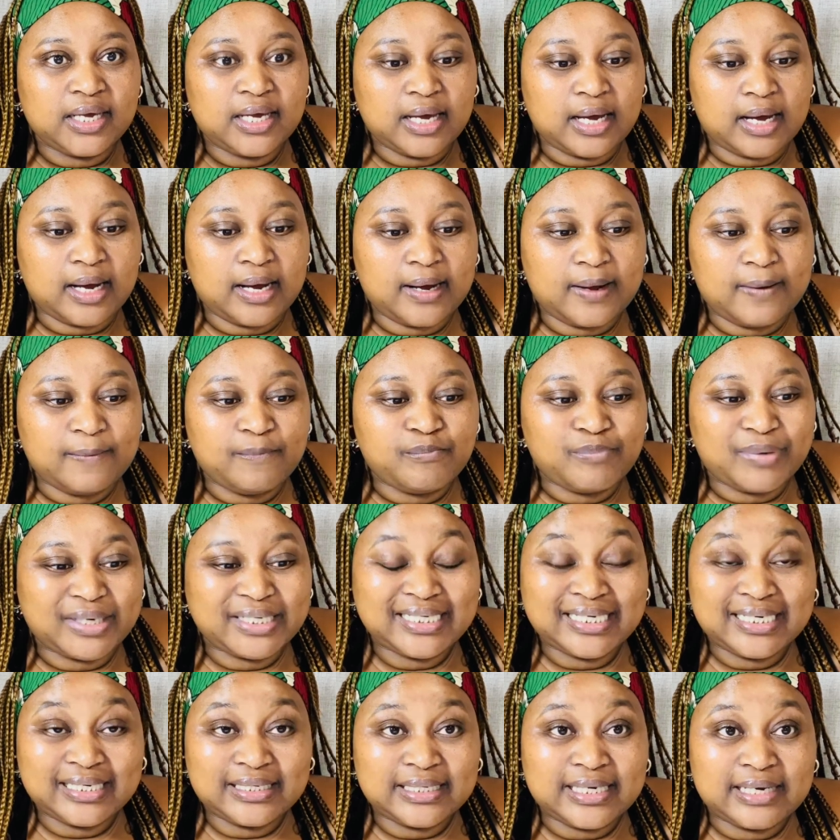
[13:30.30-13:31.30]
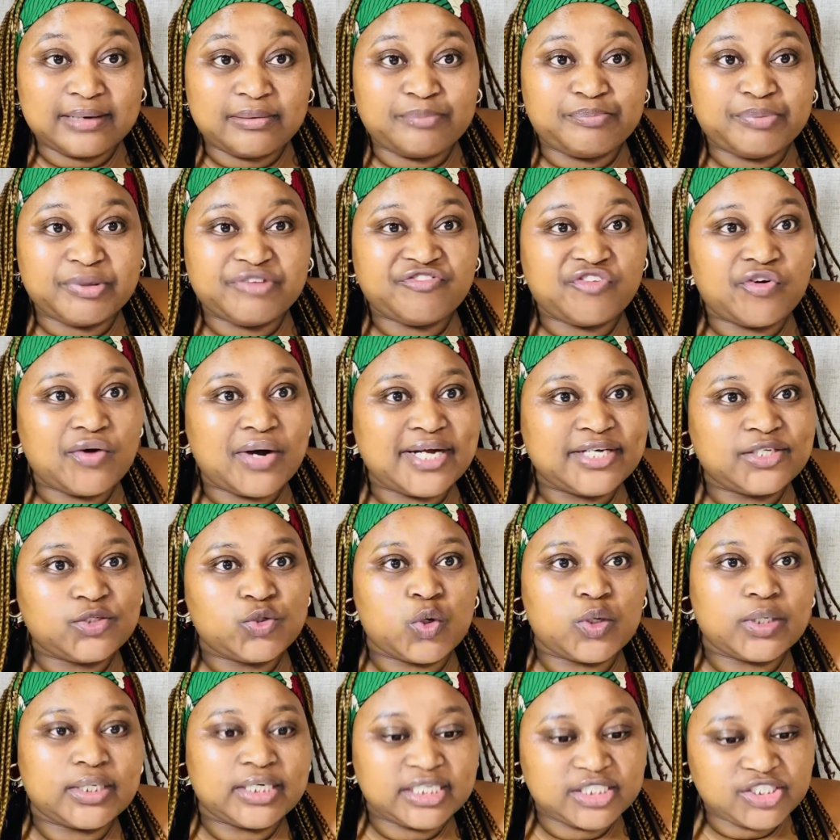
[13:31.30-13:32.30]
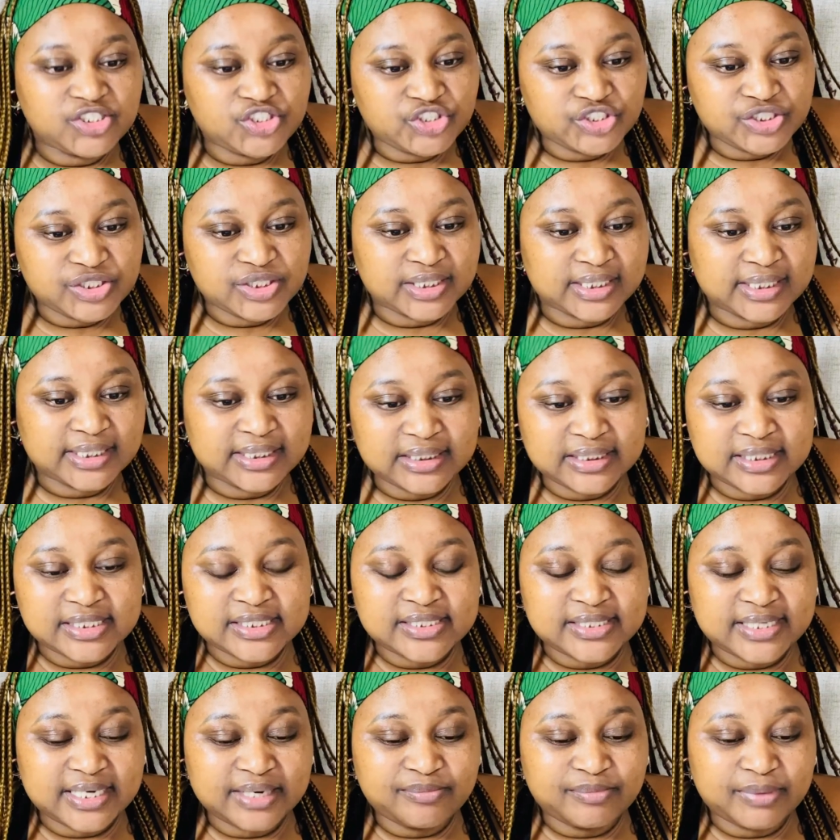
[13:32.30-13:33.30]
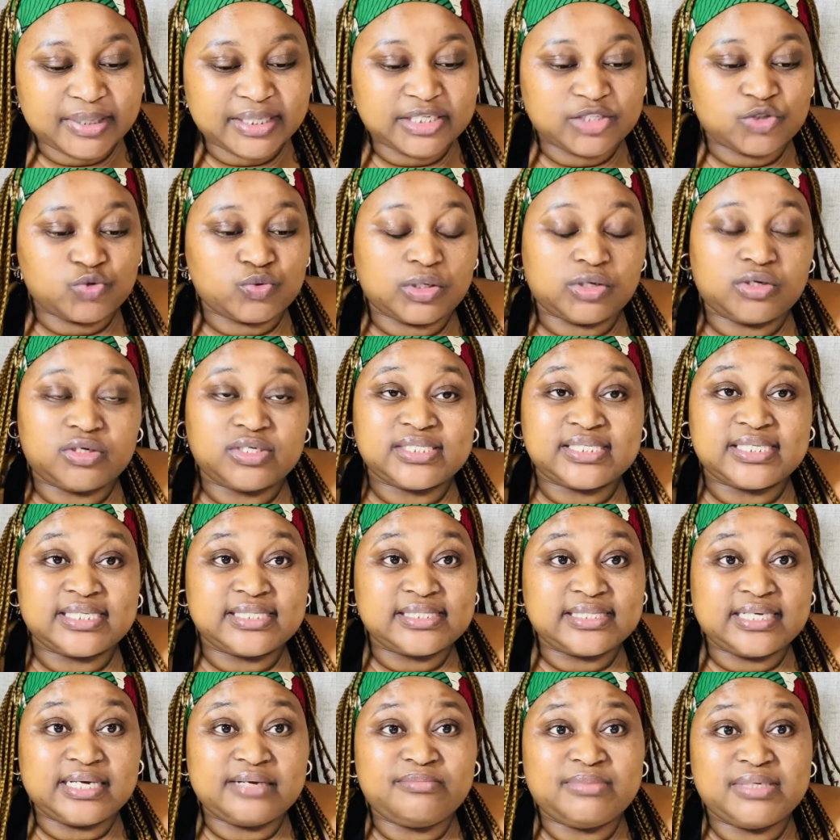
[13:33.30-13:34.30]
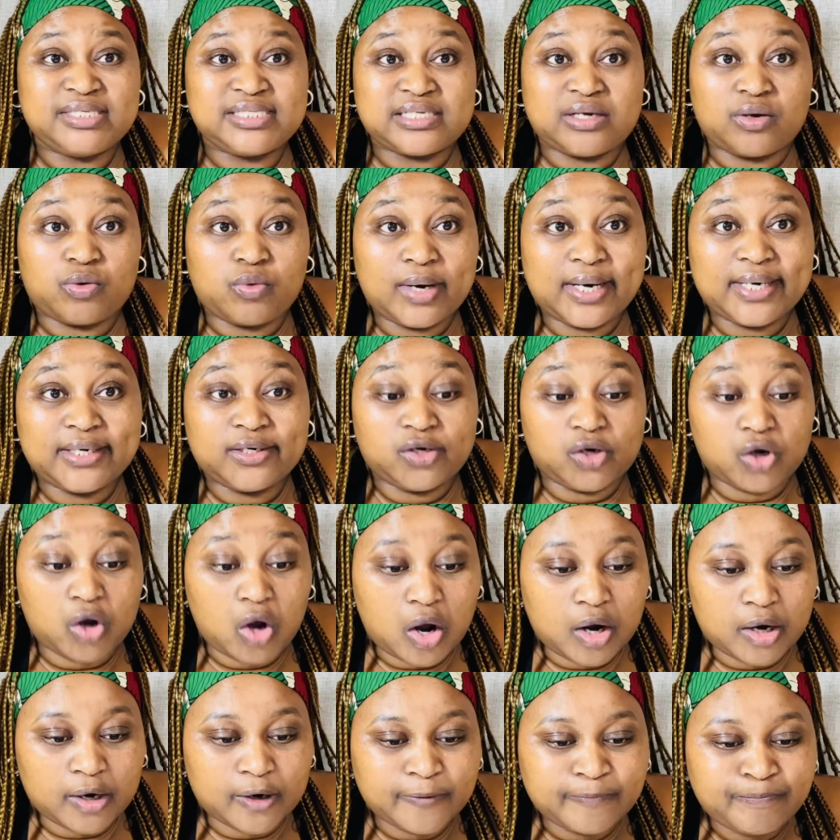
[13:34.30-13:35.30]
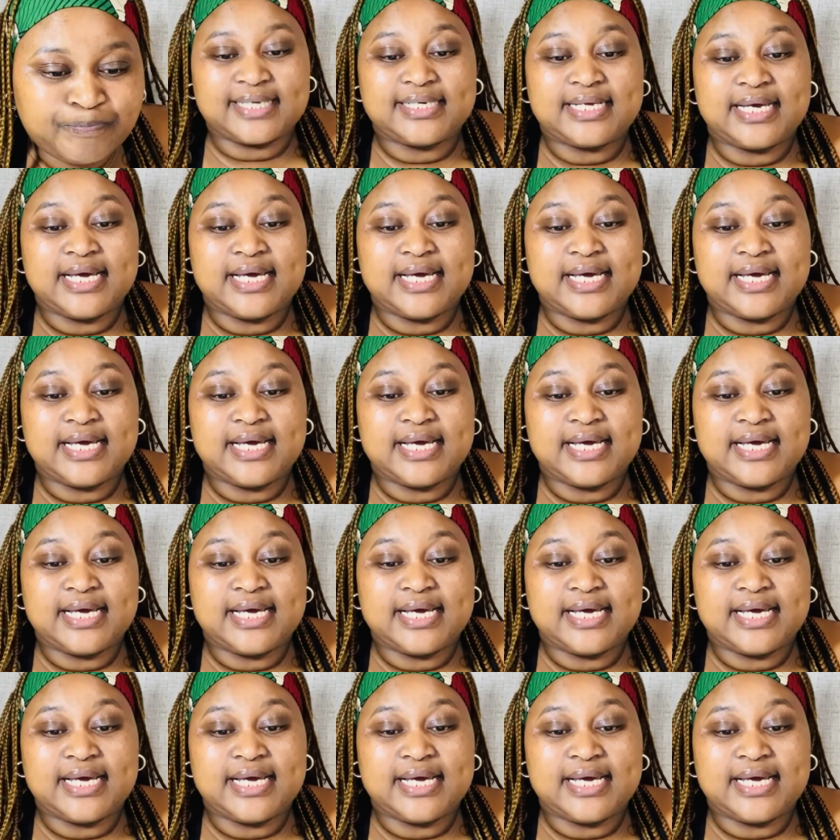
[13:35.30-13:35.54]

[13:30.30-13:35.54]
But before I talk, let's just read the statement as well, because the statements are quite long.